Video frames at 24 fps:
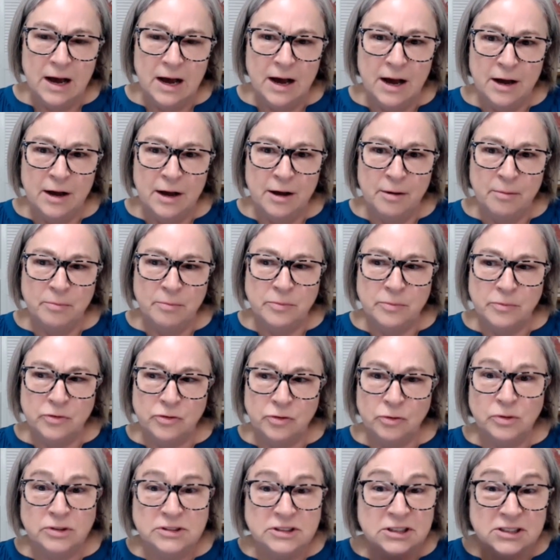Um,
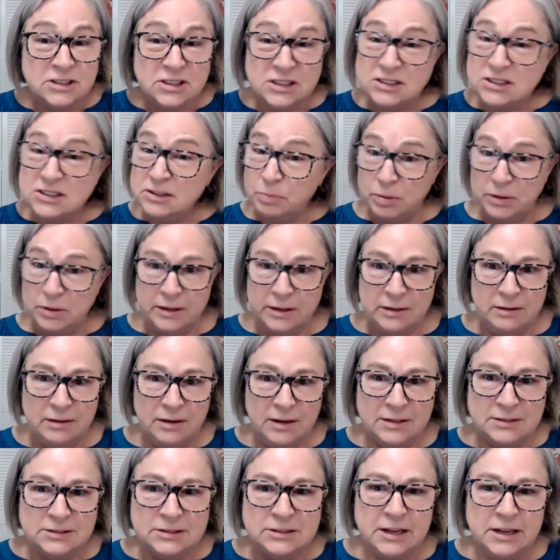so it's a discipline.
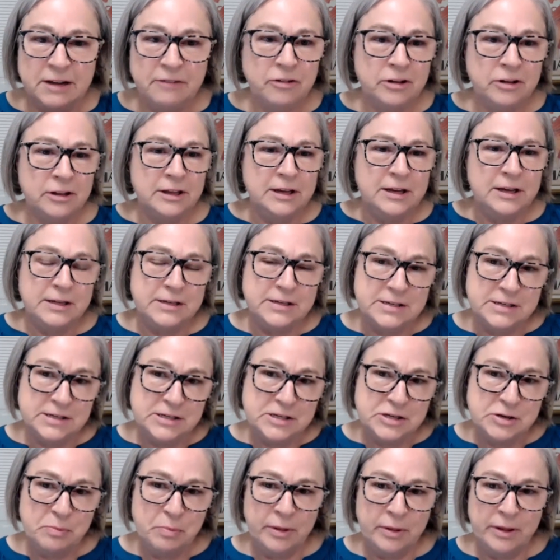It's definitely a
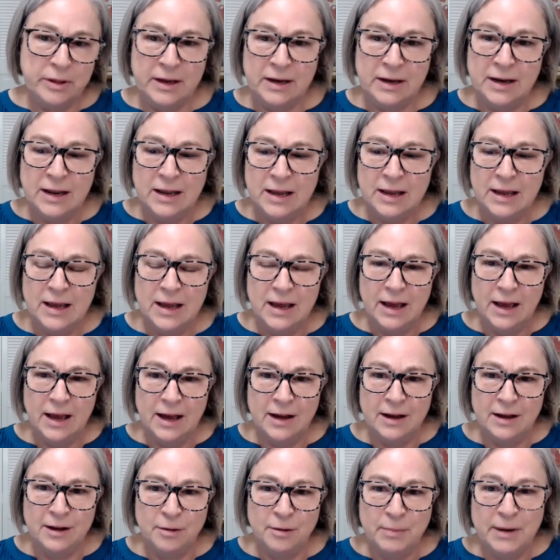discipline.
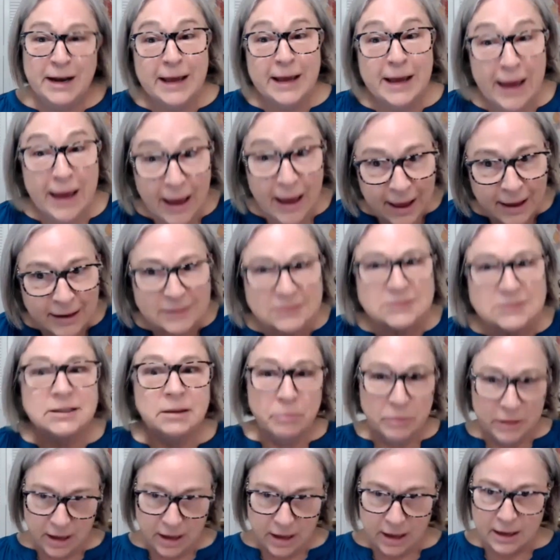Um, and again,
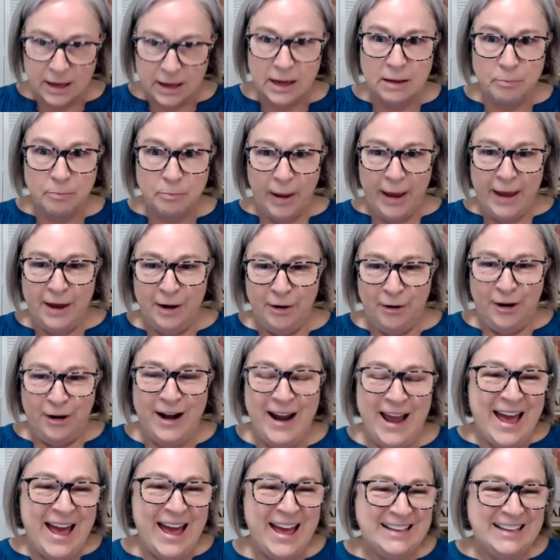something I can get better
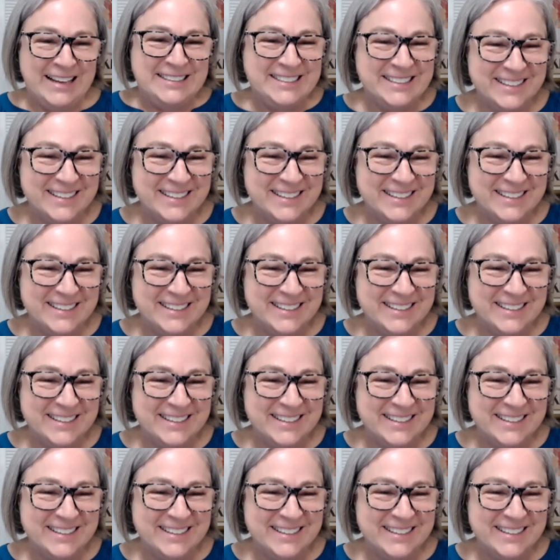at.